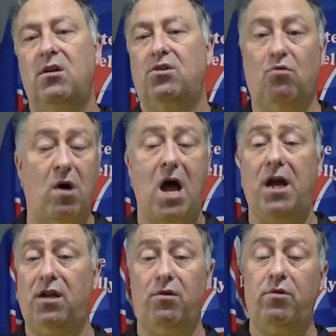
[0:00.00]
So what
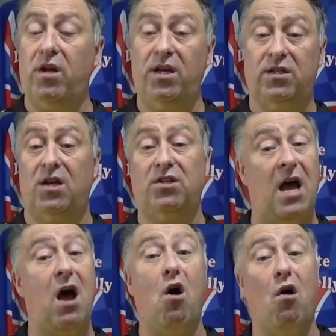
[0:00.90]
I do is I
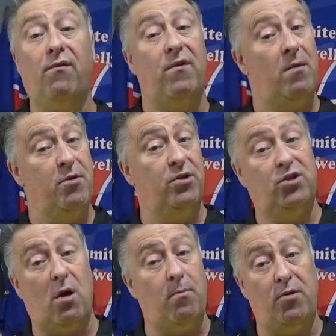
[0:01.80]
start off, I'm at the
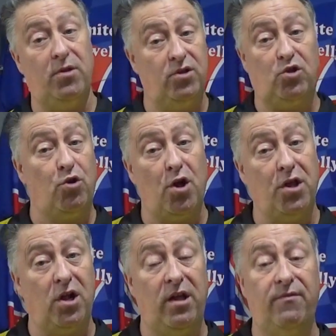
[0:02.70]
top on the stud on
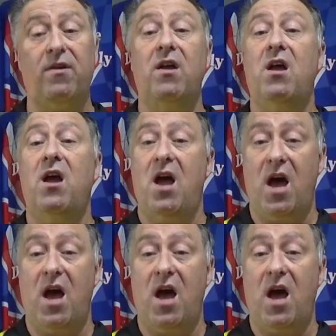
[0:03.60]
the cliff,